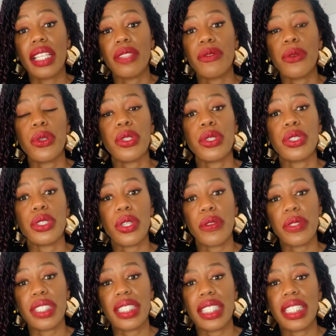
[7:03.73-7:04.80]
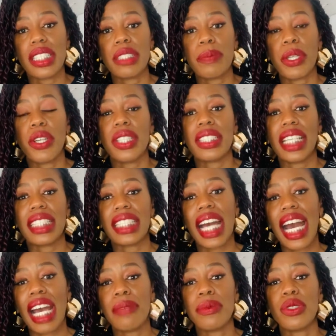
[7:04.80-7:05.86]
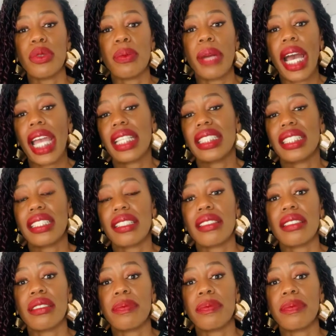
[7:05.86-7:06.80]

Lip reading: for your services, because at times you might still